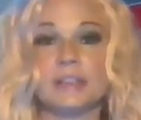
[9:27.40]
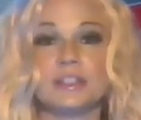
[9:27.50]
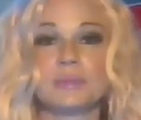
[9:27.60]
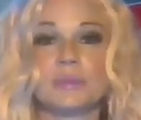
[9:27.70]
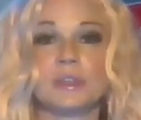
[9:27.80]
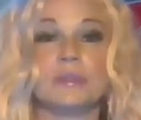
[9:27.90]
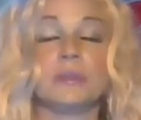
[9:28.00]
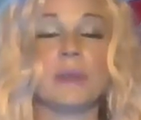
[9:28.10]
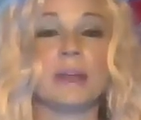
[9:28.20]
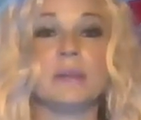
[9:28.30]
I just want
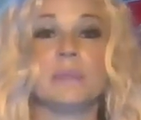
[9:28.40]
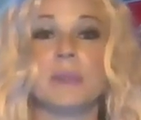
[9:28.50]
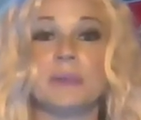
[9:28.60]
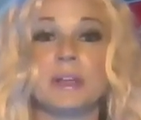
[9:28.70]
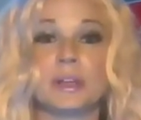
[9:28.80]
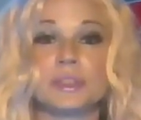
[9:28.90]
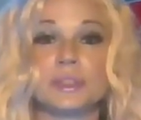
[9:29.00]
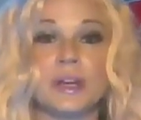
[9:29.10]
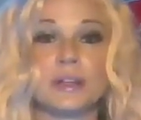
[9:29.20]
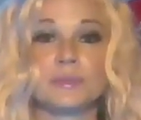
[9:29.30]
you to maybe
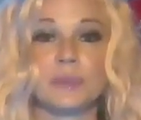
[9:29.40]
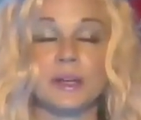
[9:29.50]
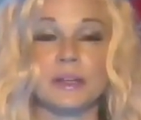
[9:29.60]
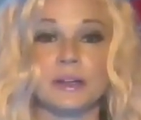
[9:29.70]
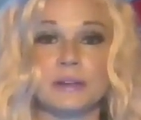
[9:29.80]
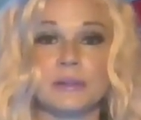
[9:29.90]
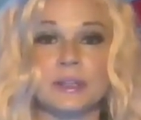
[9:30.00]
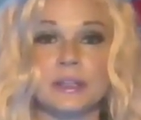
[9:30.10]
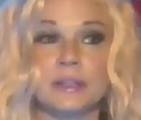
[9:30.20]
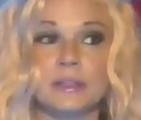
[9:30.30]
close your eyes right
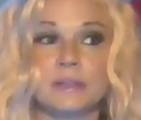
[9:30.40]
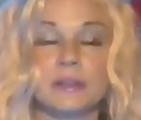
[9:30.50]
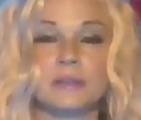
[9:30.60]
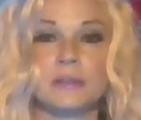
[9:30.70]
now, and